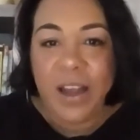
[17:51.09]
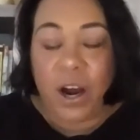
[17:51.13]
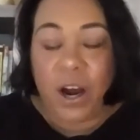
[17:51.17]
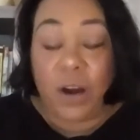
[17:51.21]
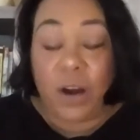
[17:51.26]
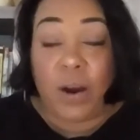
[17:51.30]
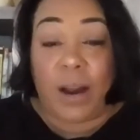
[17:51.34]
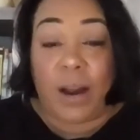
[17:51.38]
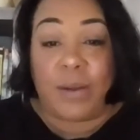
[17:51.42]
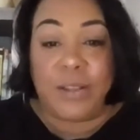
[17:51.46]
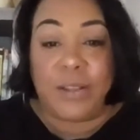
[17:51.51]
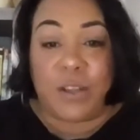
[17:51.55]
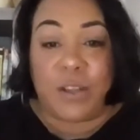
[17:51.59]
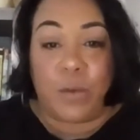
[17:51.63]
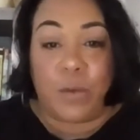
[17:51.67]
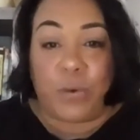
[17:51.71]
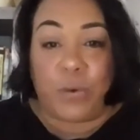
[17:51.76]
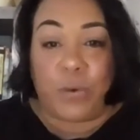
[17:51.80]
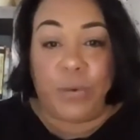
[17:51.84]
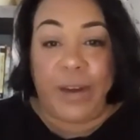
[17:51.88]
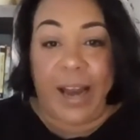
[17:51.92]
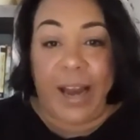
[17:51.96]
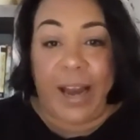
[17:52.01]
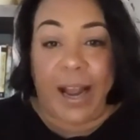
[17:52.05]
or I was
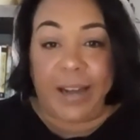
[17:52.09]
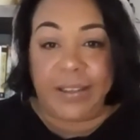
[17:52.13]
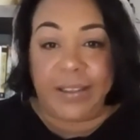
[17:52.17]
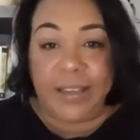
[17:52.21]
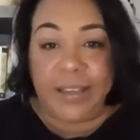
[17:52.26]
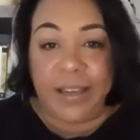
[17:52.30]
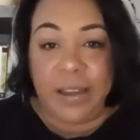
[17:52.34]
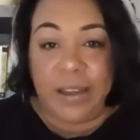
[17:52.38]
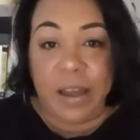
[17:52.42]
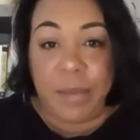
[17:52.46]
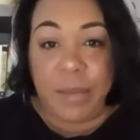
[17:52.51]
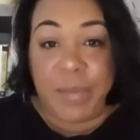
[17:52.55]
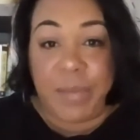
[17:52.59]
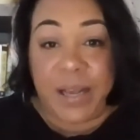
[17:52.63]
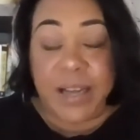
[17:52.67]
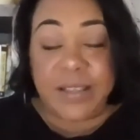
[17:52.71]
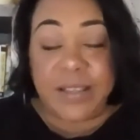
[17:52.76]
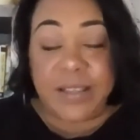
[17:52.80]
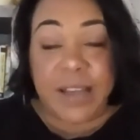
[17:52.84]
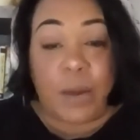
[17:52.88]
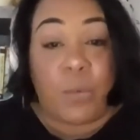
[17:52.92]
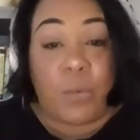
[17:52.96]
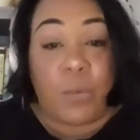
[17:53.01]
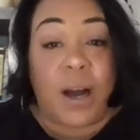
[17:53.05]
overreacting,
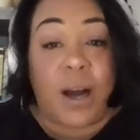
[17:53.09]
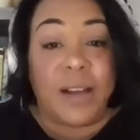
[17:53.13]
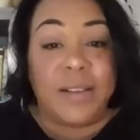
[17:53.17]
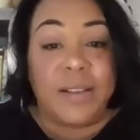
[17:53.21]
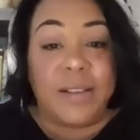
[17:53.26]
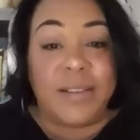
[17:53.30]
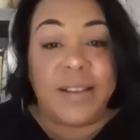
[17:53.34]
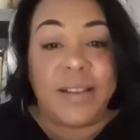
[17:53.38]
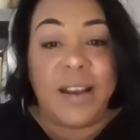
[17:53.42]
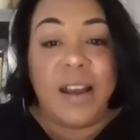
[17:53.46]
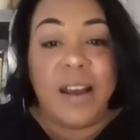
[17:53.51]
because I was.